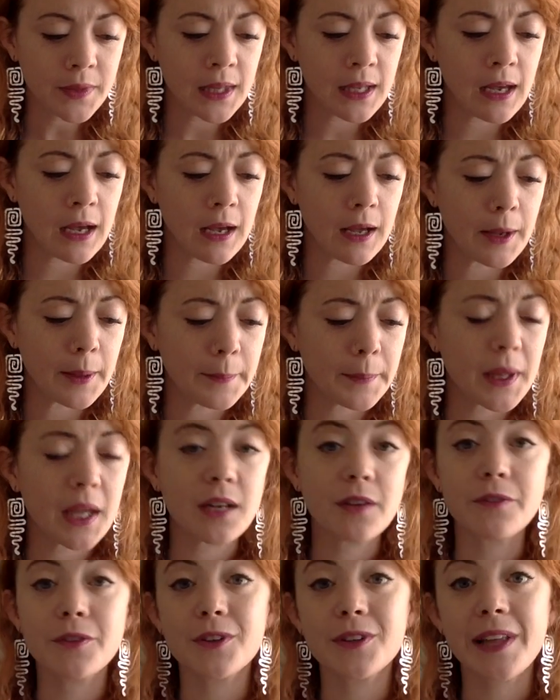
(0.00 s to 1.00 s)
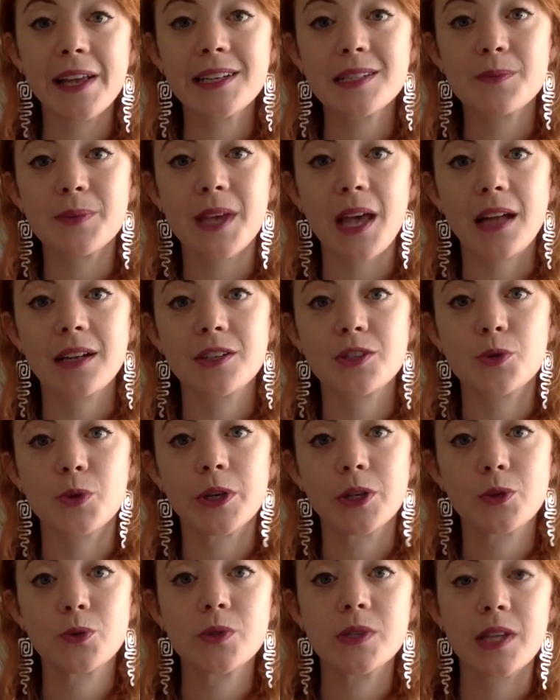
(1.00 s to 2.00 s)
And if you'd like to be added to our
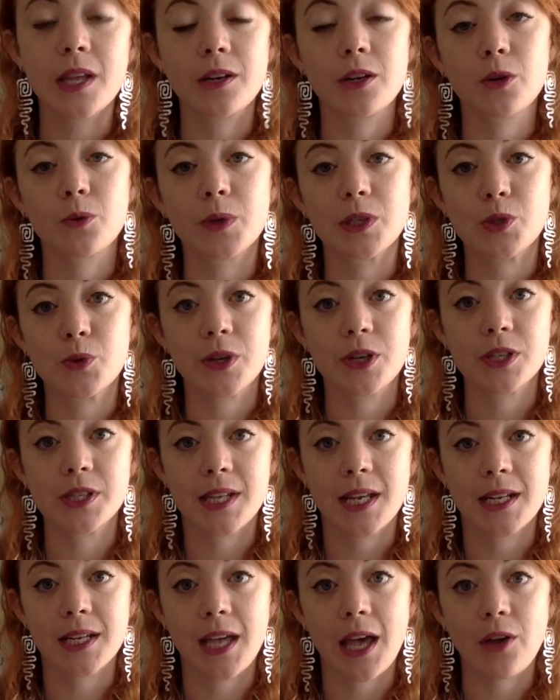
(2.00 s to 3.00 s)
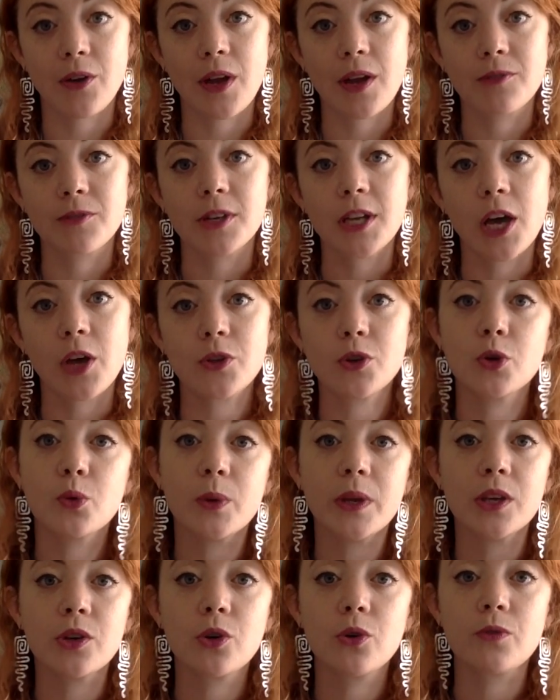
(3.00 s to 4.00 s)
newsletter, which we are sending out every other
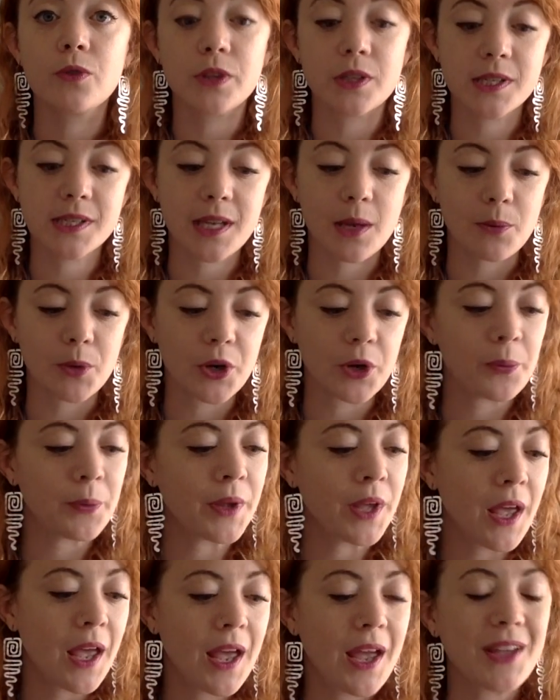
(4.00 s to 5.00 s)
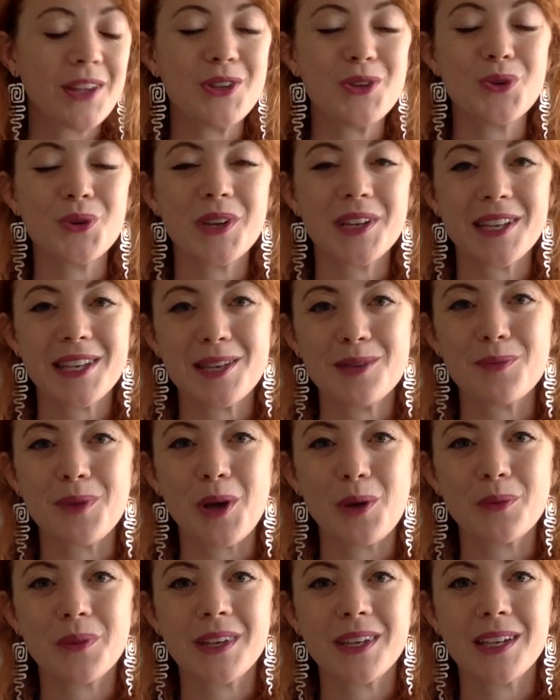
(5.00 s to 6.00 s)
week over the summer, you can
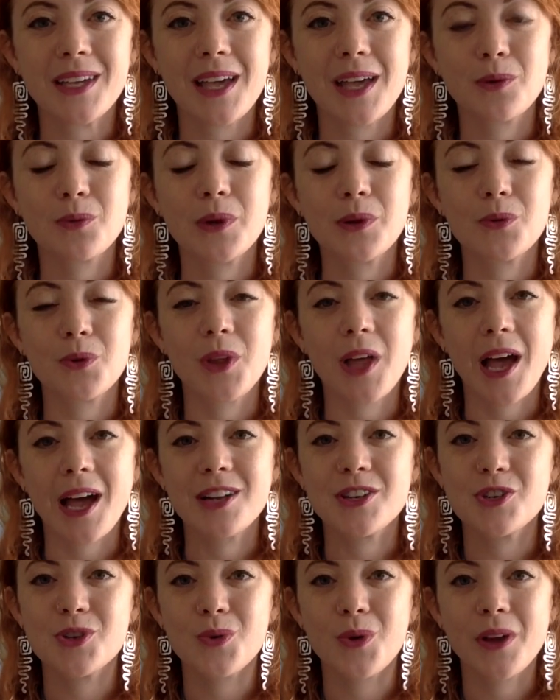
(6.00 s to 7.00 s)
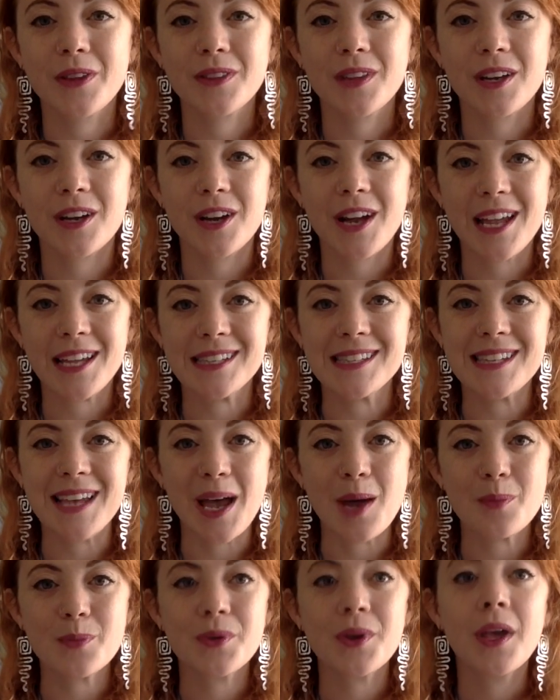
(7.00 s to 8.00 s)
email me and we will add you on there
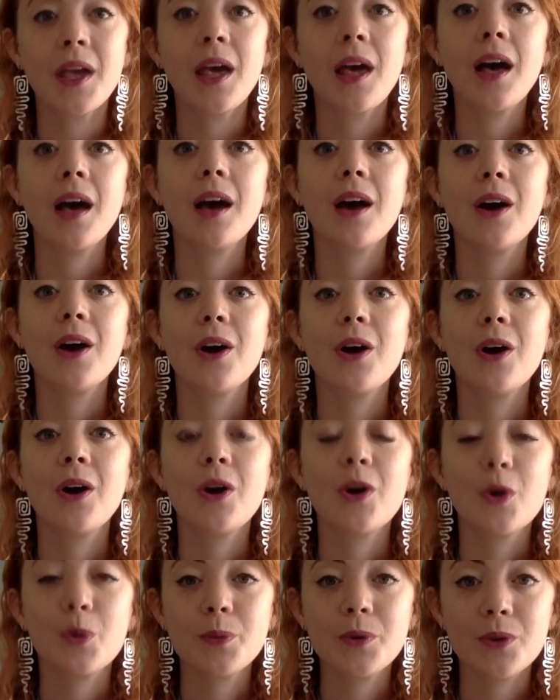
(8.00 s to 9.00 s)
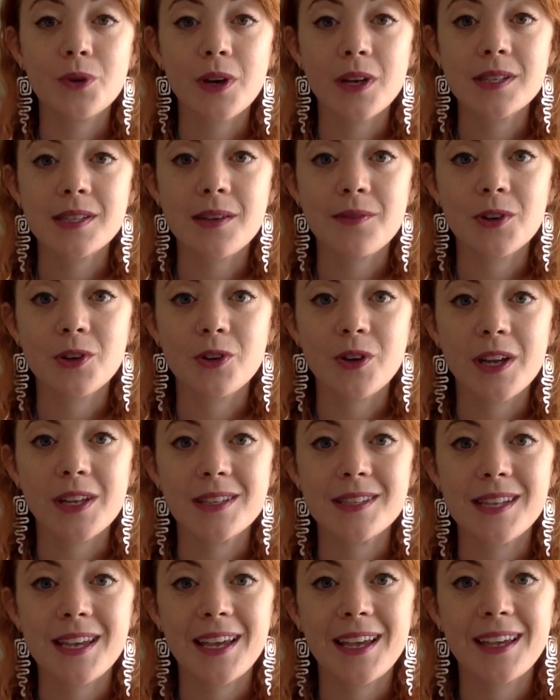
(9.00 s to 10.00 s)
ASAP. Hope you guys have a great
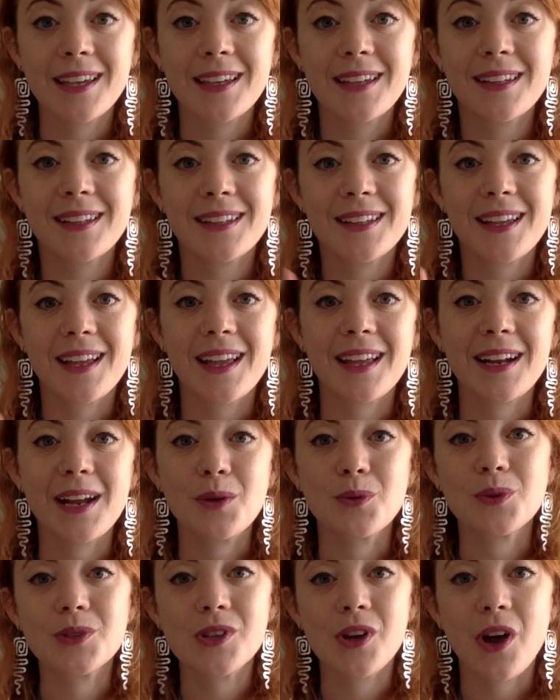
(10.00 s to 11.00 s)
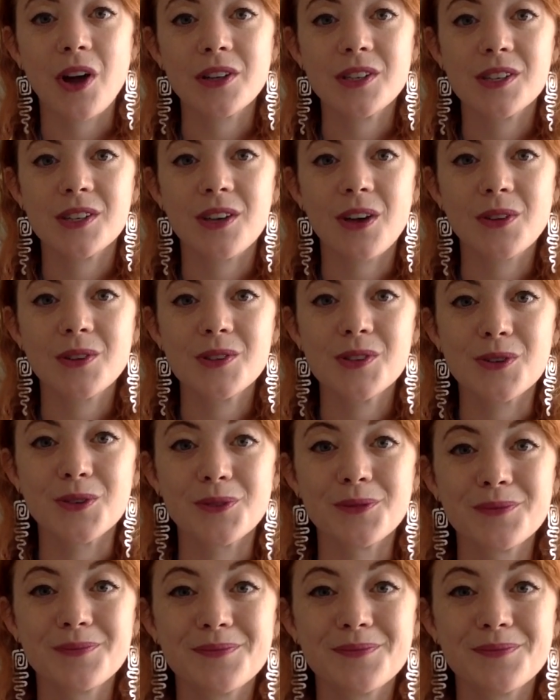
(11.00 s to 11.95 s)
day, and I will talk to y'all soon.